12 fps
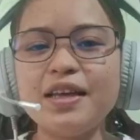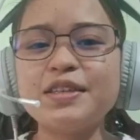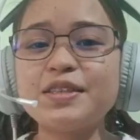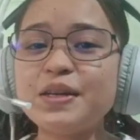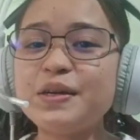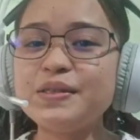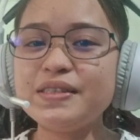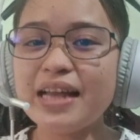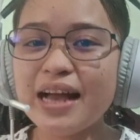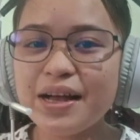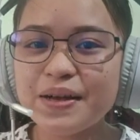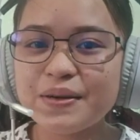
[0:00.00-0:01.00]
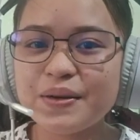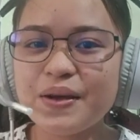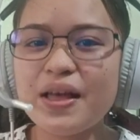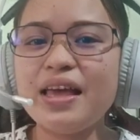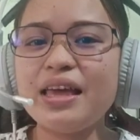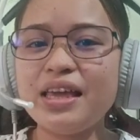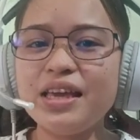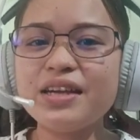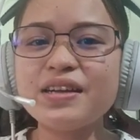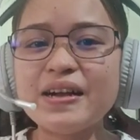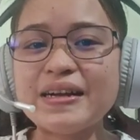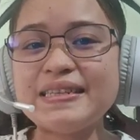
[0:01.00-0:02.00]
So now,
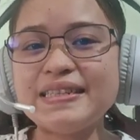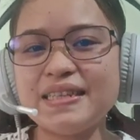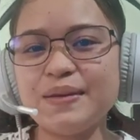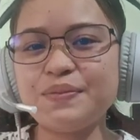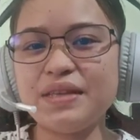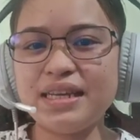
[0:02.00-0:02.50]
here are some